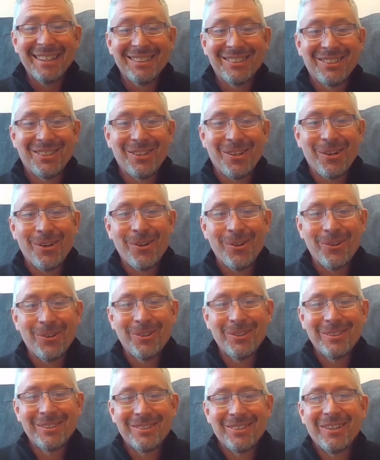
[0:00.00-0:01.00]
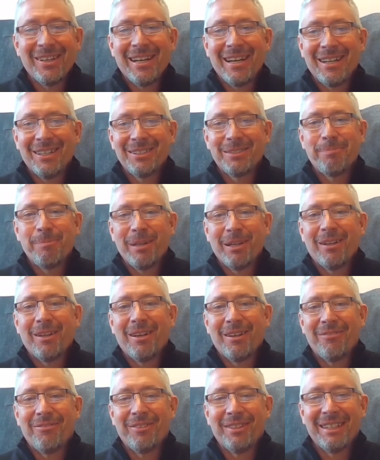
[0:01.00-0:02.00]
So yeah, it's been a
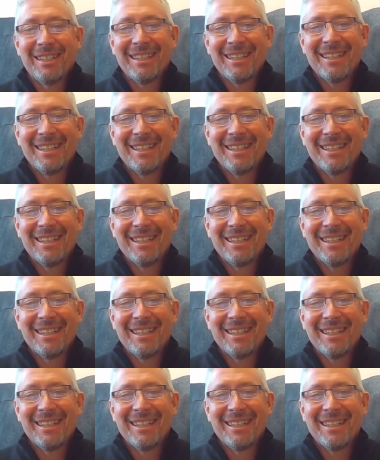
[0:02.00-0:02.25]
lot of fun.